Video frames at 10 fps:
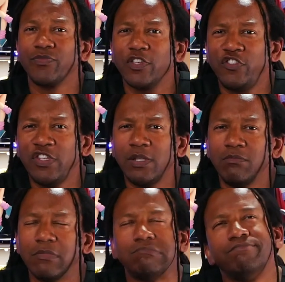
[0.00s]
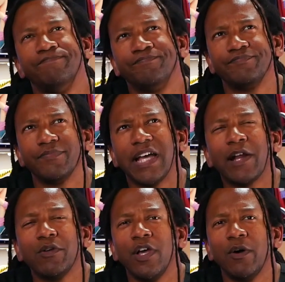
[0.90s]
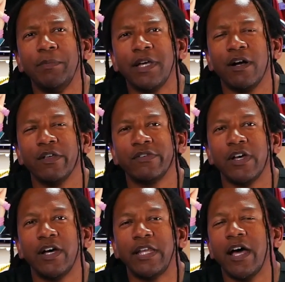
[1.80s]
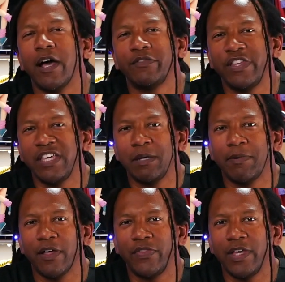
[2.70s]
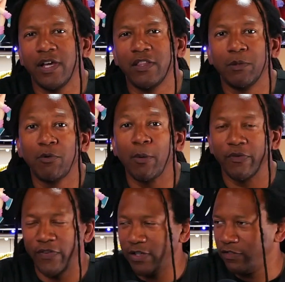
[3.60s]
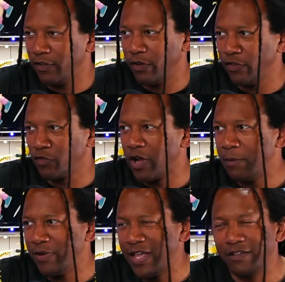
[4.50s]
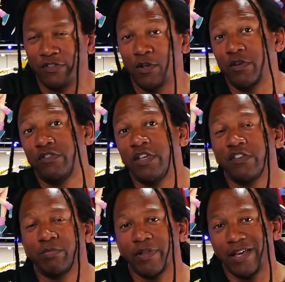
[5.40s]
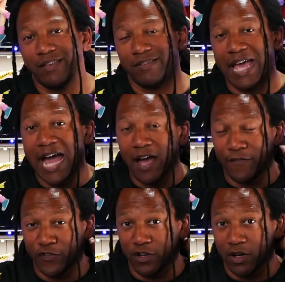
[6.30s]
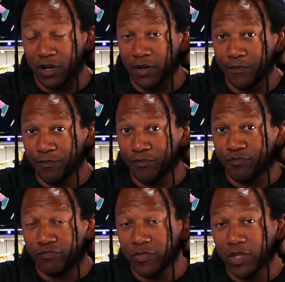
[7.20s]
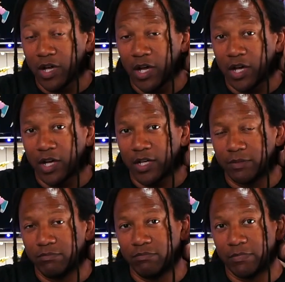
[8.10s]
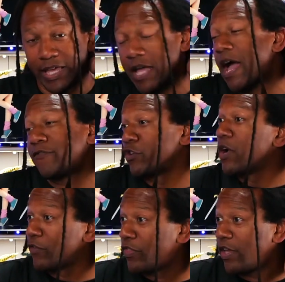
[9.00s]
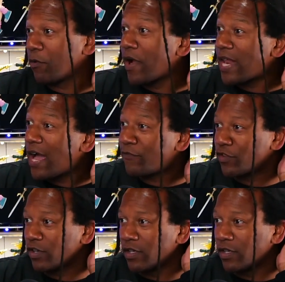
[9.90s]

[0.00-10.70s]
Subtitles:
she. I don't know, because now I was thinking about the Boba Fett series, right? But that series takes place after, after everything, right? After